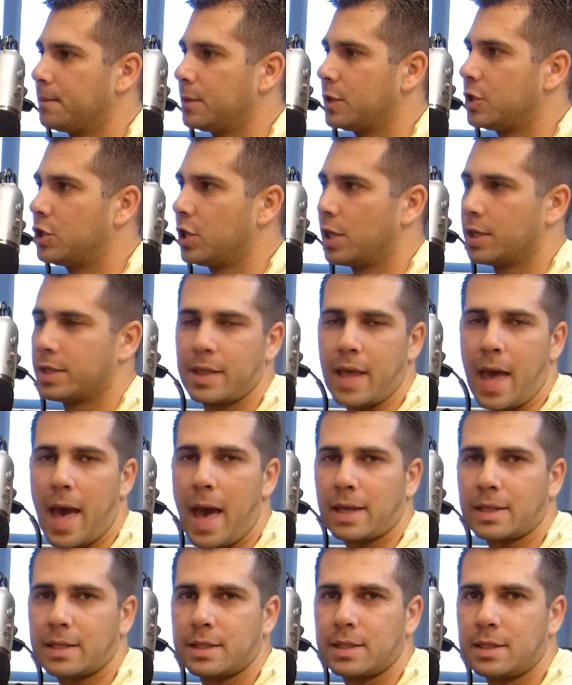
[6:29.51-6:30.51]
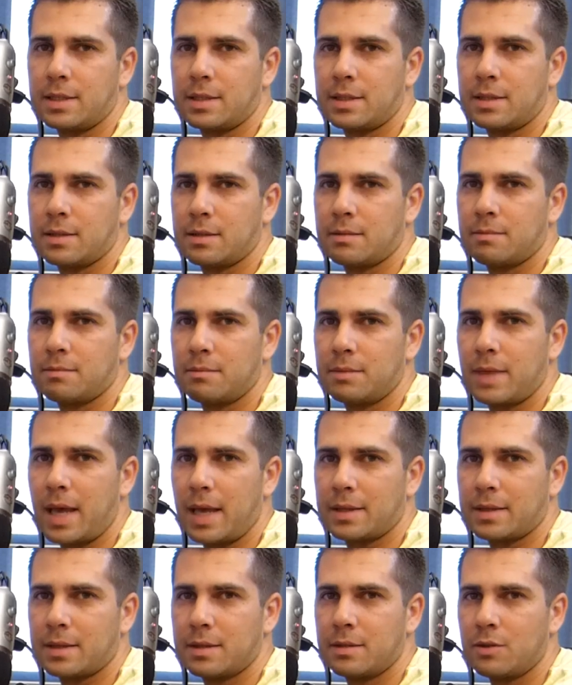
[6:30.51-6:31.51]
just access
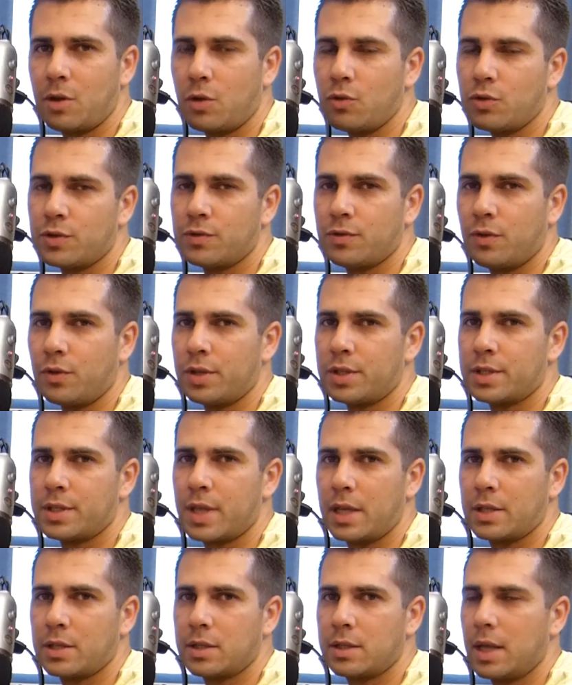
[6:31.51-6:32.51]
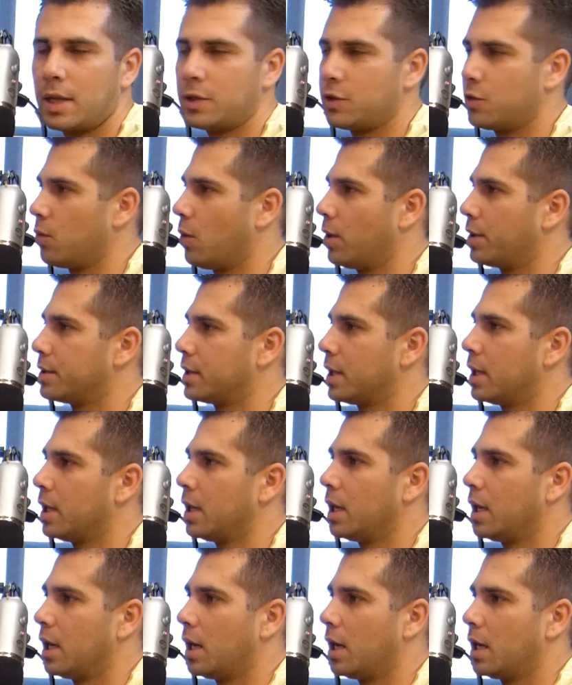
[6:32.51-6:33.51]
that those folders that, that you want.
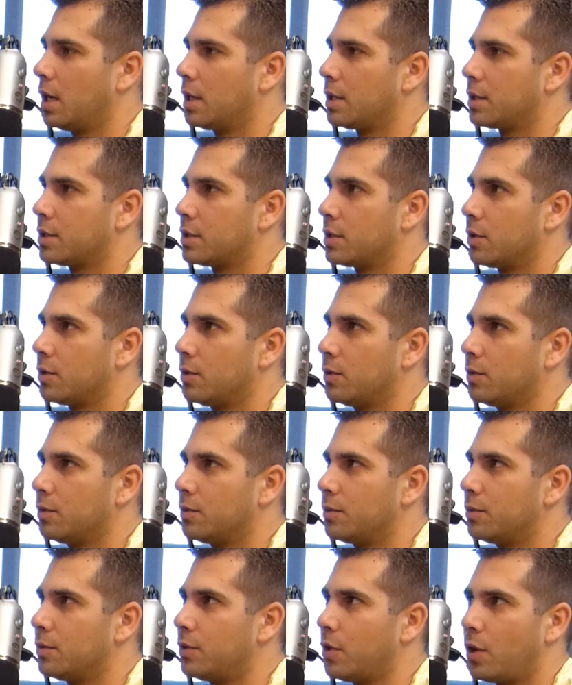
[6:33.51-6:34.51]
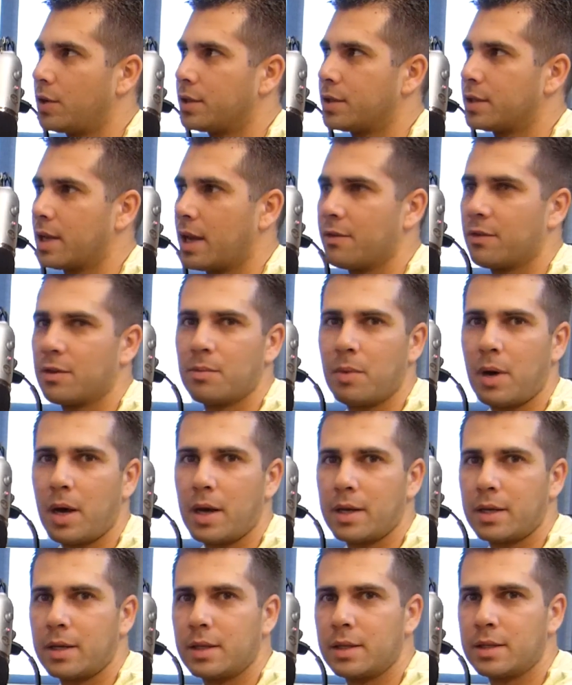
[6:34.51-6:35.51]
Uh, so not
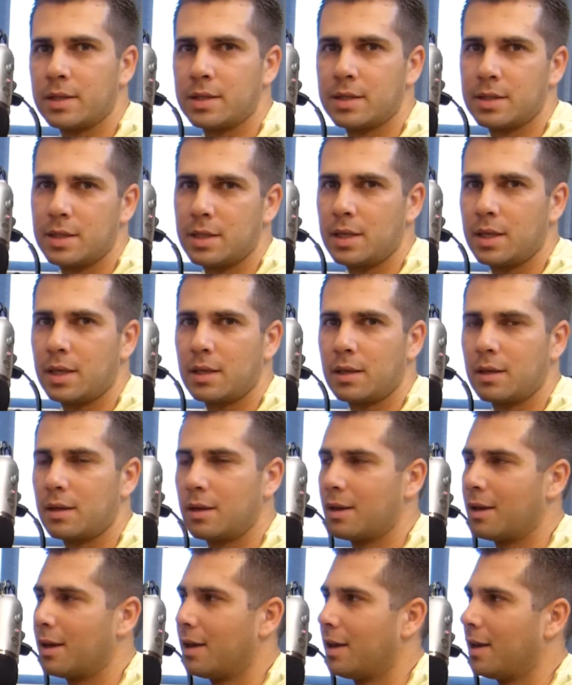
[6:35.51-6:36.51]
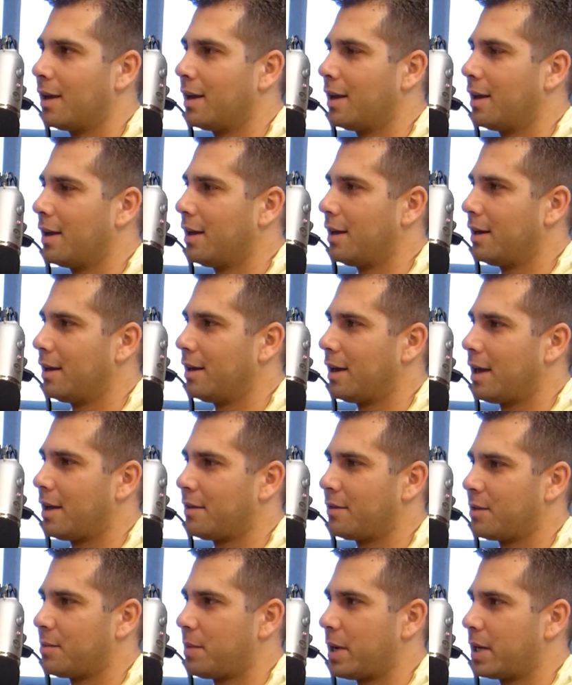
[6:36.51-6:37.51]
everybody is seeing uh,
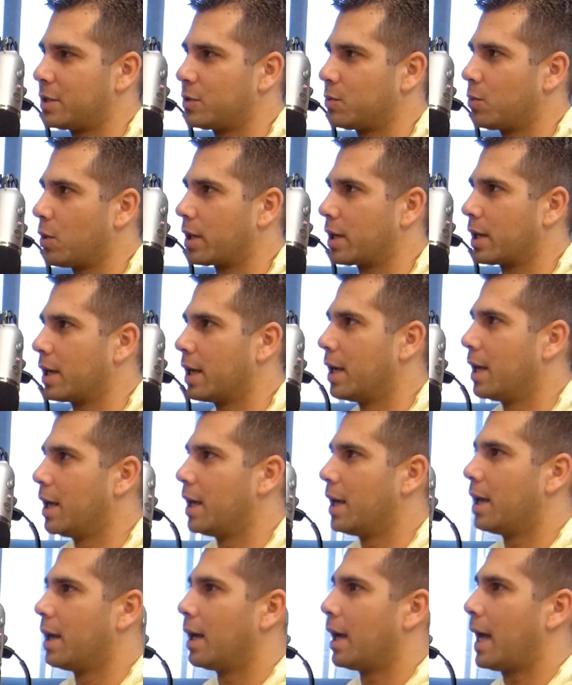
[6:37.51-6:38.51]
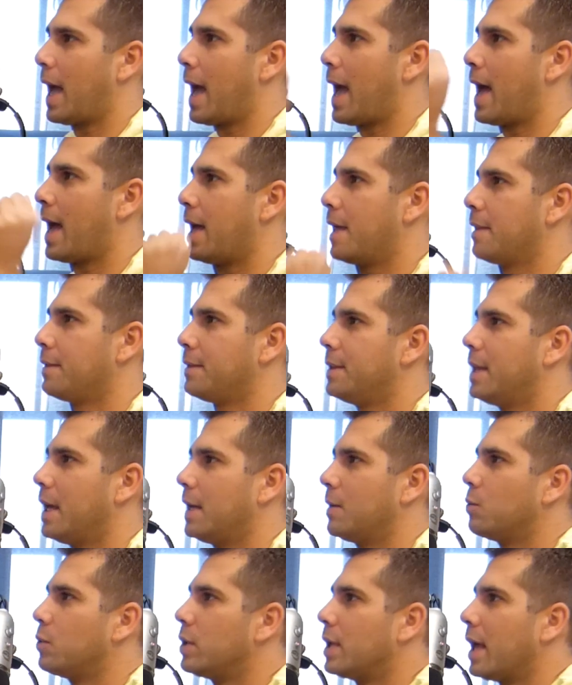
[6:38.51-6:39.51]
everybody's work. And
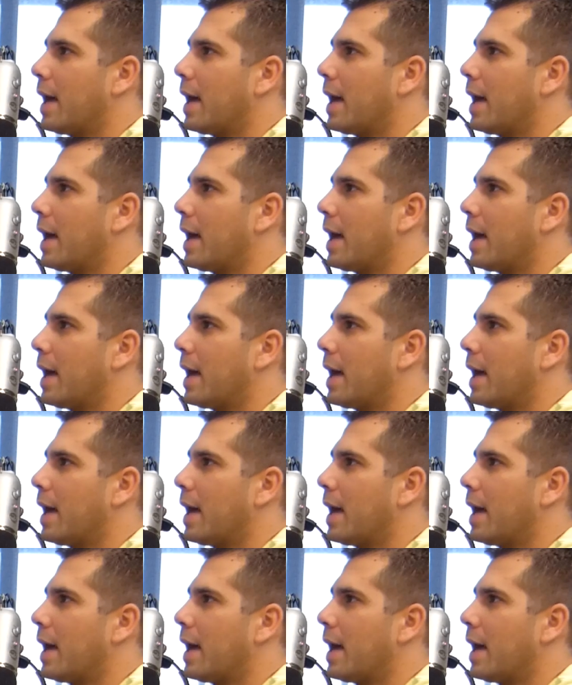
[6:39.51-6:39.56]
then we